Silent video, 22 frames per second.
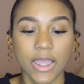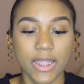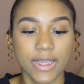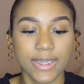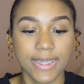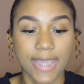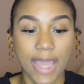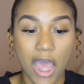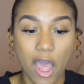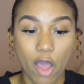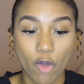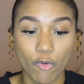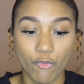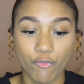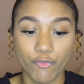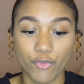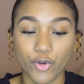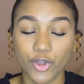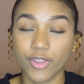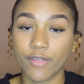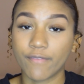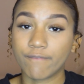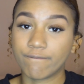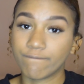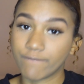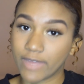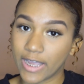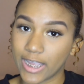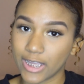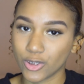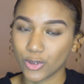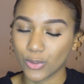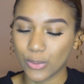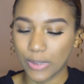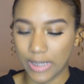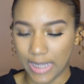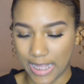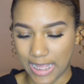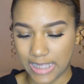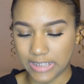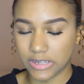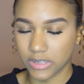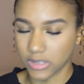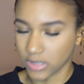Now for the final
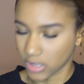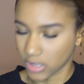last